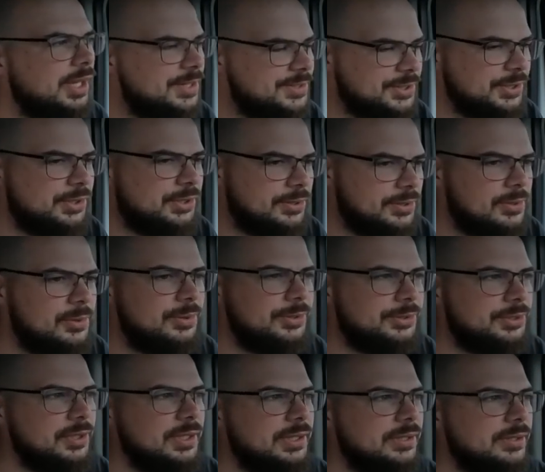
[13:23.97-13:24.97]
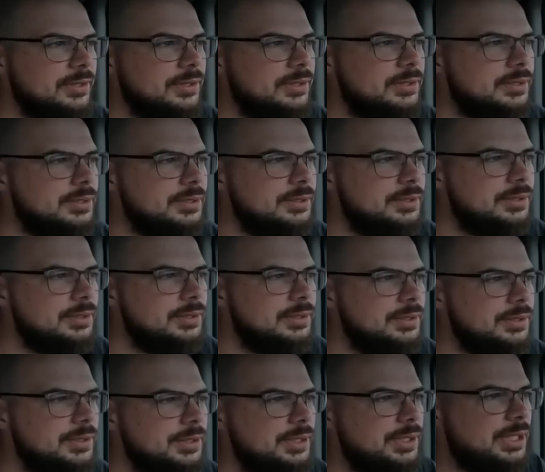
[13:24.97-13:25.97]
it's a good old trailer.
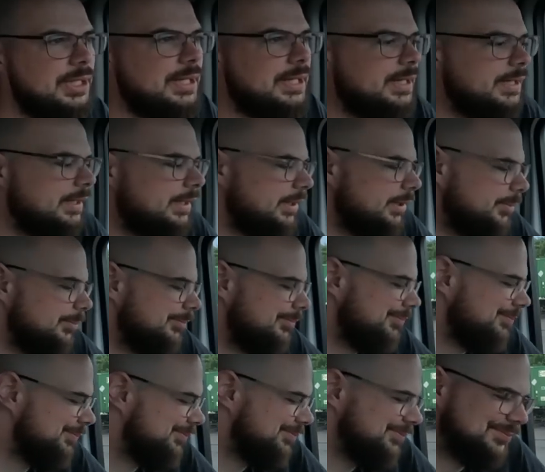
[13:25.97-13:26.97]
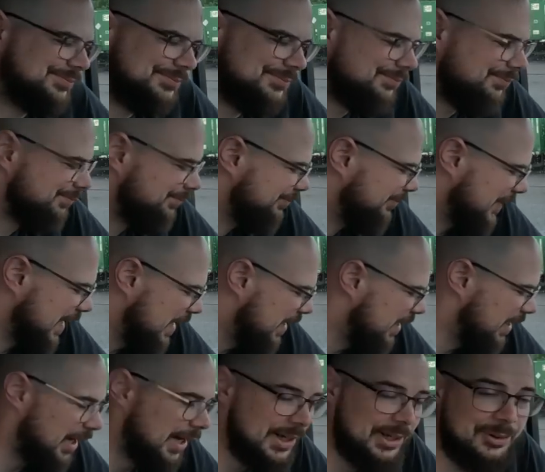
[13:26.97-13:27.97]

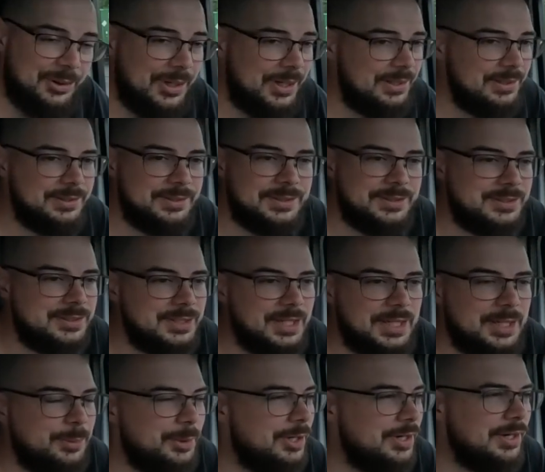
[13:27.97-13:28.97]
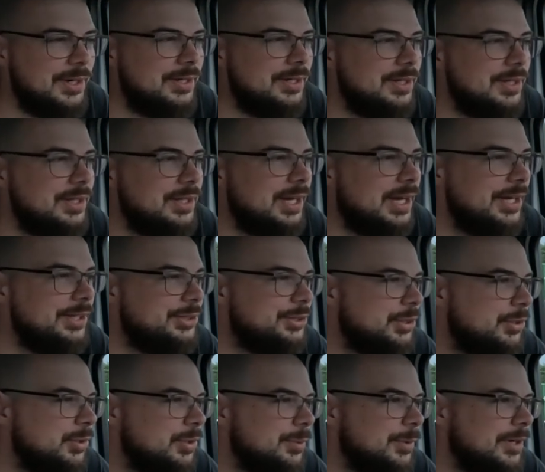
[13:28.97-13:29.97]
I know I talk about it, I
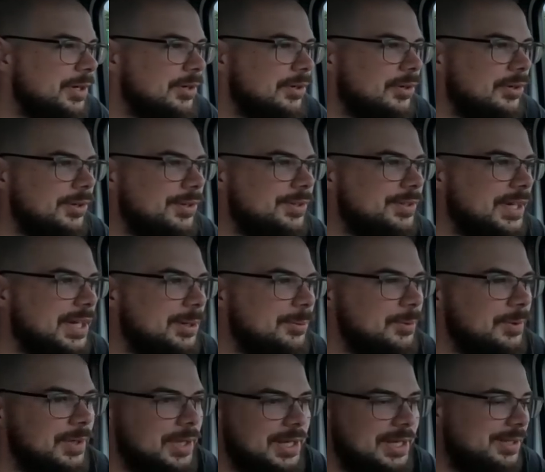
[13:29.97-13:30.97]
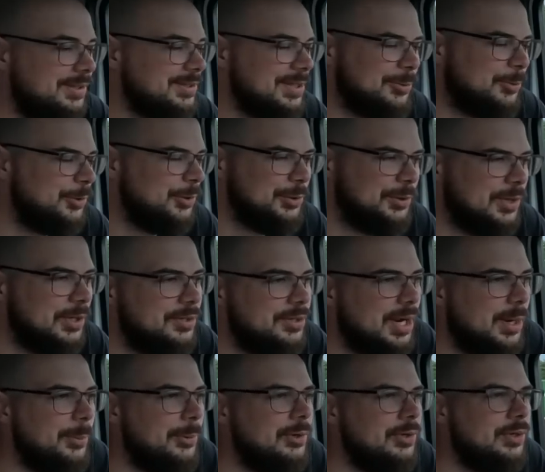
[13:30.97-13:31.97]
joke about it all the time, anytime we're doing a
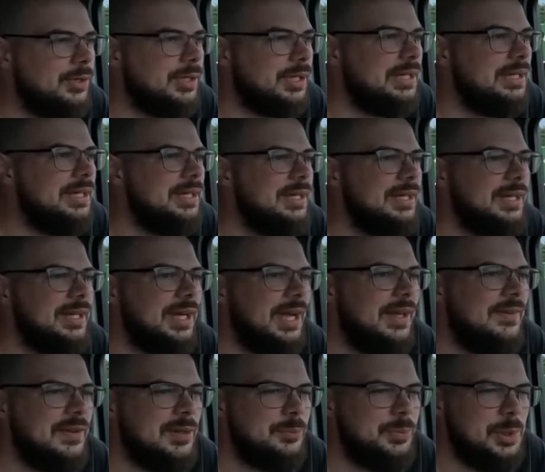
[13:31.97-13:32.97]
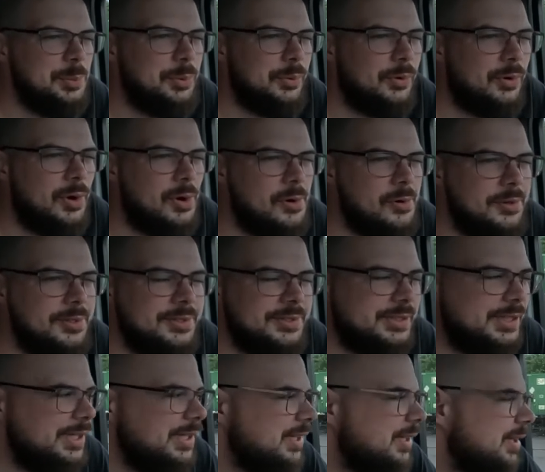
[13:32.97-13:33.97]
drop and hook, and then people are always
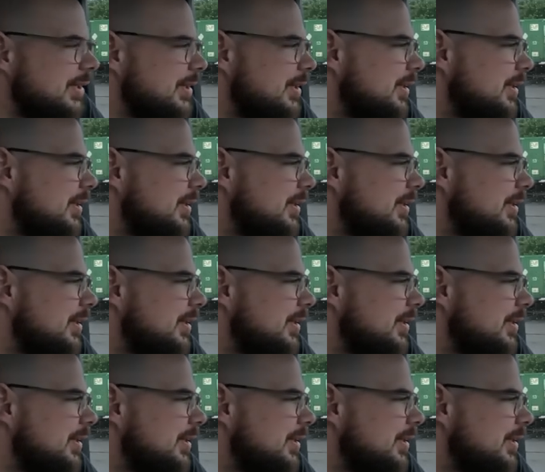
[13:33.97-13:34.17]
like,